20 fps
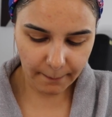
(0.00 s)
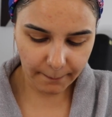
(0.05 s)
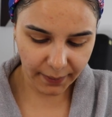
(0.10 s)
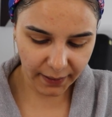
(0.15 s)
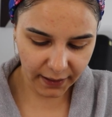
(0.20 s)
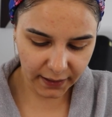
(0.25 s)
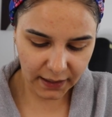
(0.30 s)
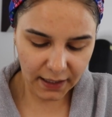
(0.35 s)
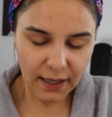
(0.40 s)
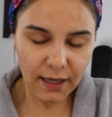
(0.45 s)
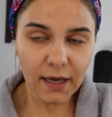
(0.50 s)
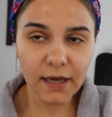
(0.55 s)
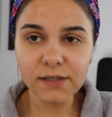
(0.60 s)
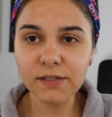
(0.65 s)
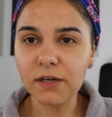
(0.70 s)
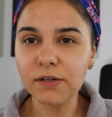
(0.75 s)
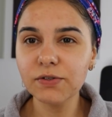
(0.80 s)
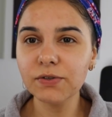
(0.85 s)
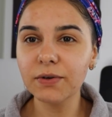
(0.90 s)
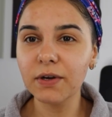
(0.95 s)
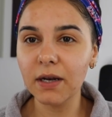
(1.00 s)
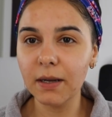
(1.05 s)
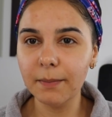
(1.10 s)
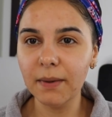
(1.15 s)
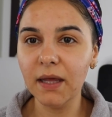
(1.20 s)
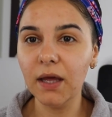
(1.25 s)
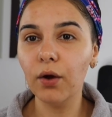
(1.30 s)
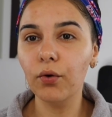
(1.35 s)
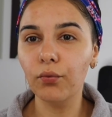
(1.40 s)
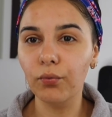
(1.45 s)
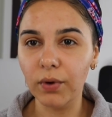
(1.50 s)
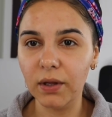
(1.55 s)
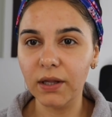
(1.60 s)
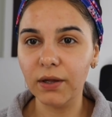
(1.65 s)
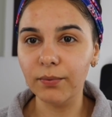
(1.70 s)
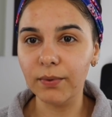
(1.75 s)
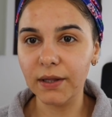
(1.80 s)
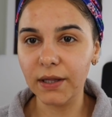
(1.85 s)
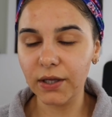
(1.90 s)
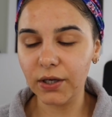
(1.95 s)
But it's also gonna be
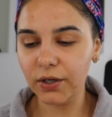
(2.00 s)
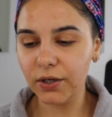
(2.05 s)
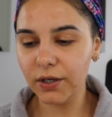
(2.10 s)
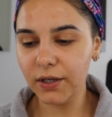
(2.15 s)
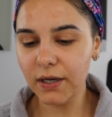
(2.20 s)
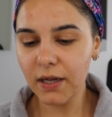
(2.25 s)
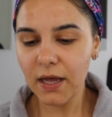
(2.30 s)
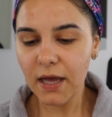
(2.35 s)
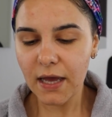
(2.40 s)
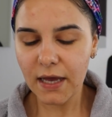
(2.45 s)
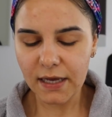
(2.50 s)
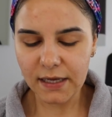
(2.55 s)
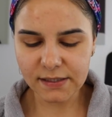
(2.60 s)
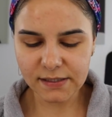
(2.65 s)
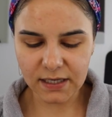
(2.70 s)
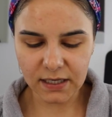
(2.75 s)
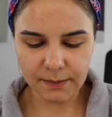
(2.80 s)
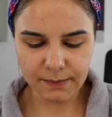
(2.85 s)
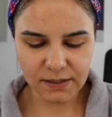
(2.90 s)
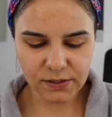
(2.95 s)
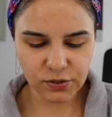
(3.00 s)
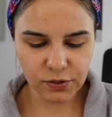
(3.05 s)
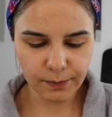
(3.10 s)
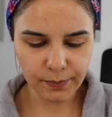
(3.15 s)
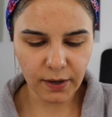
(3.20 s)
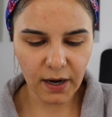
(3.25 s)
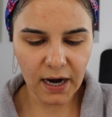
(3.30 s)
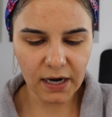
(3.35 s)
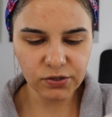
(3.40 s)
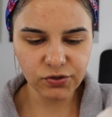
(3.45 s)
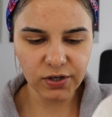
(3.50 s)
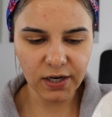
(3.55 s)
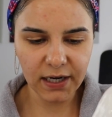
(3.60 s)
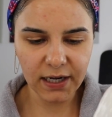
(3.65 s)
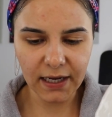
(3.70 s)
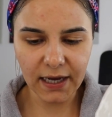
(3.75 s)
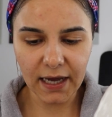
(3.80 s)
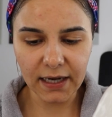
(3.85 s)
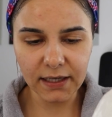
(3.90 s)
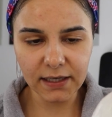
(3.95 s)
really, really good. It's gonna be super
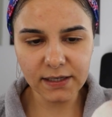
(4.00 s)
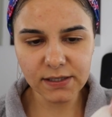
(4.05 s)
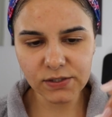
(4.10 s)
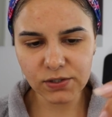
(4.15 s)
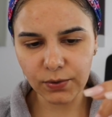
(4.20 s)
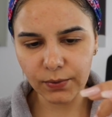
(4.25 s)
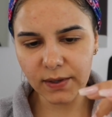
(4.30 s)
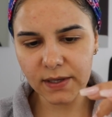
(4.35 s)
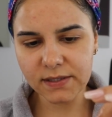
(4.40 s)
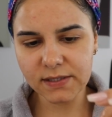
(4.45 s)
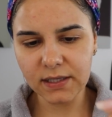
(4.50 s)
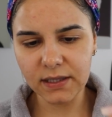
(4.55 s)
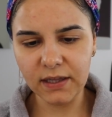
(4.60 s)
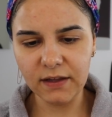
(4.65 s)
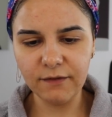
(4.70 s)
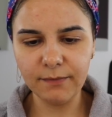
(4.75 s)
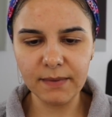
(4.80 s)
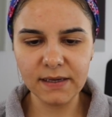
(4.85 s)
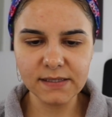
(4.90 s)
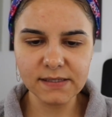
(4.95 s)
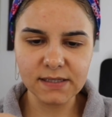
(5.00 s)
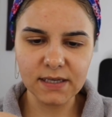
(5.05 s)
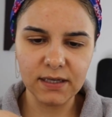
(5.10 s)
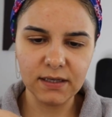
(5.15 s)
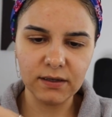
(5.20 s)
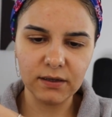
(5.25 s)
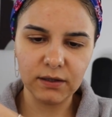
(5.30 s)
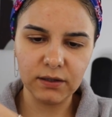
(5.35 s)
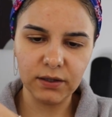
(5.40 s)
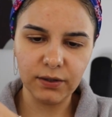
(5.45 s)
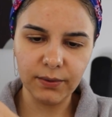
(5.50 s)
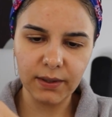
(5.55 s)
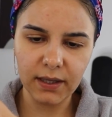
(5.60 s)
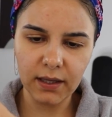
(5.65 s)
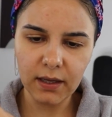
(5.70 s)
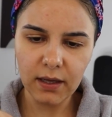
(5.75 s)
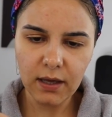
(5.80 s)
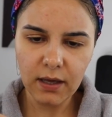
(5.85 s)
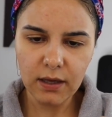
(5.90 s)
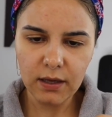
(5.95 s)
hydrating and it is going to leave my skin
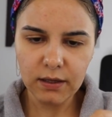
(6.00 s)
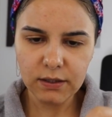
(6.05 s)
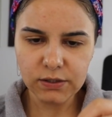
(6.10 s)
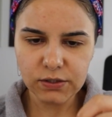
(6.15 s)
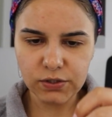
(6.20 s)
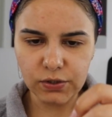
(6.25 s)
glowing.